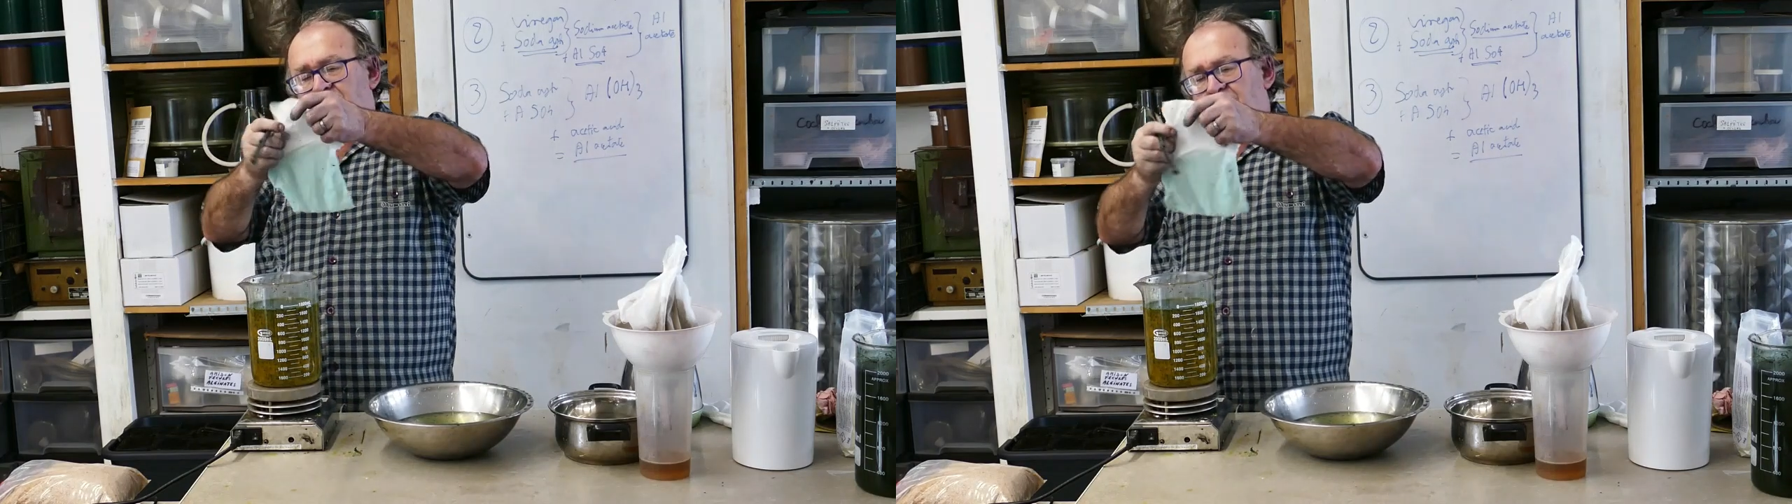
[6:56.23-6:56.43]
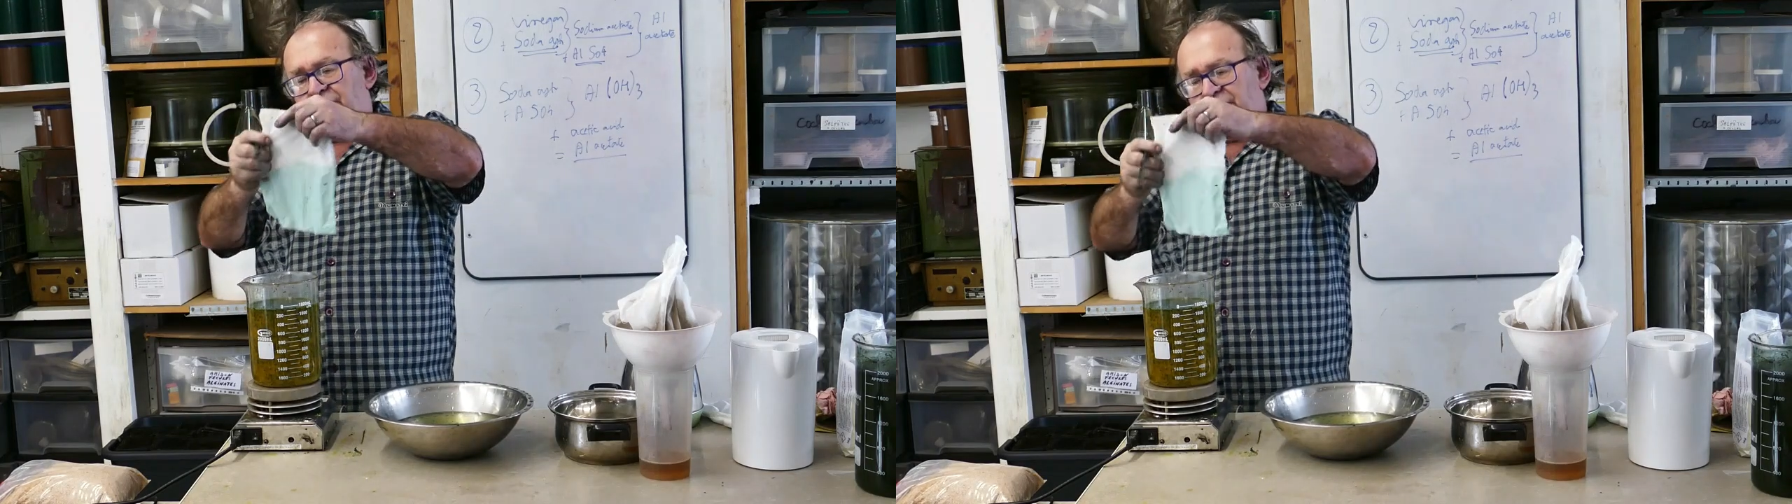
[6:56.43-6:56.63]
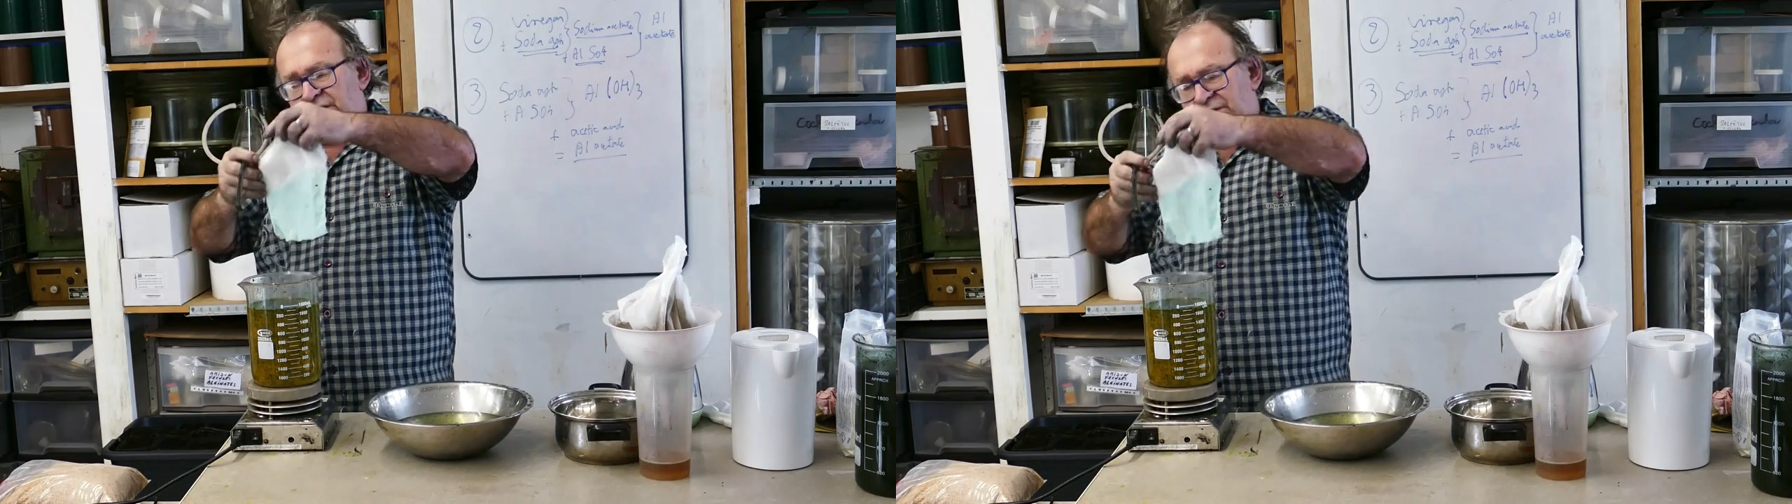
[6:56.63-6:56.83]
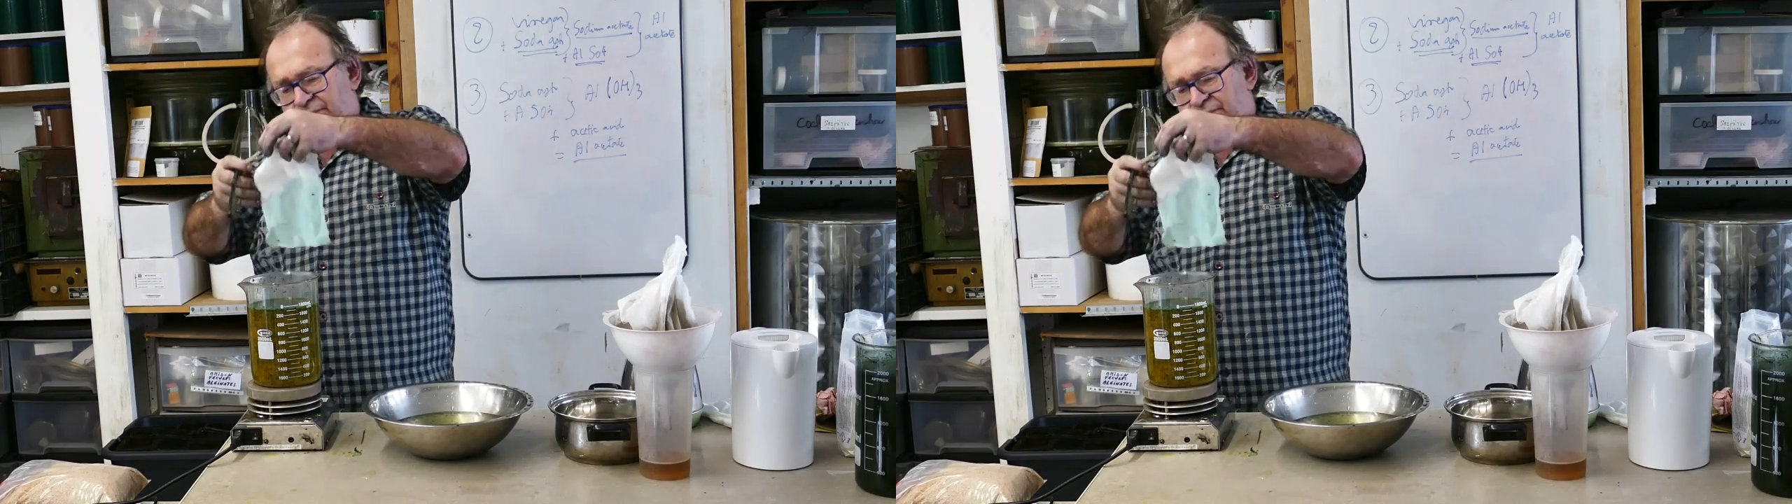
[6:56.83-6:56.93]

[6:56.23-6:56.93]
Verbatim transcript: of this